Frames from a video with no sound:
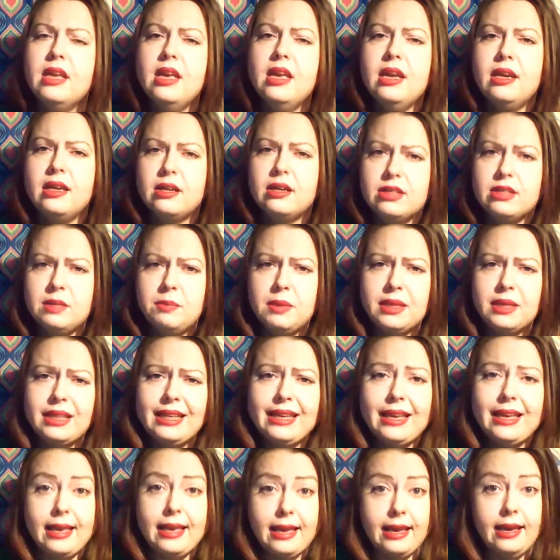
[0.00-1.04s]
Now,
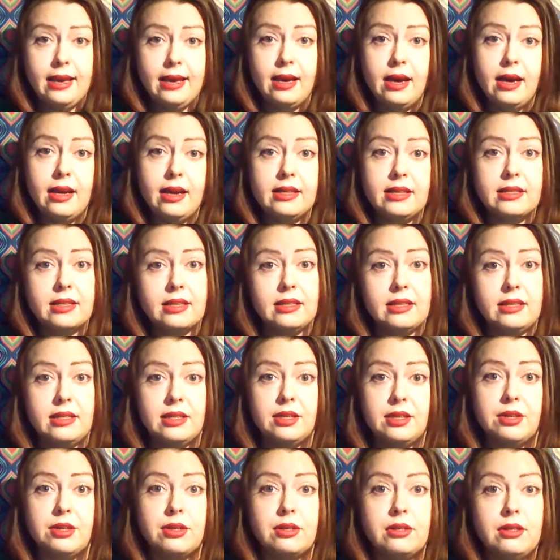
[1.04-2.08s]
typically AI is
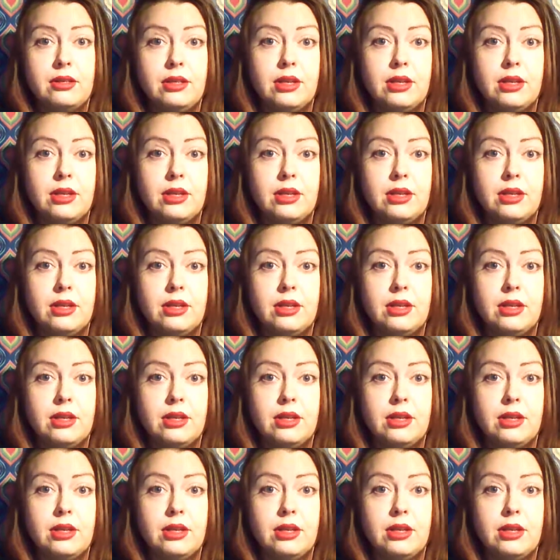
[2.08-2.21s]
considered,